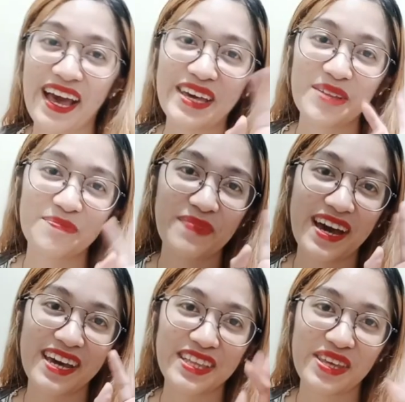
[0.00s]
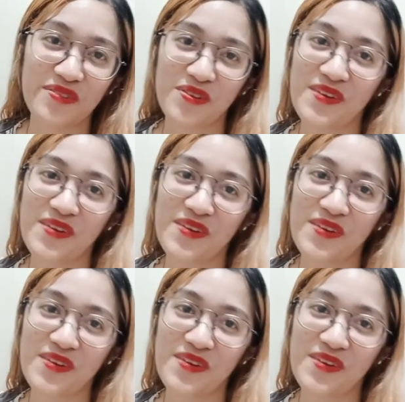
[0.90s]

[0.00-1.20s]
And bye, thank you for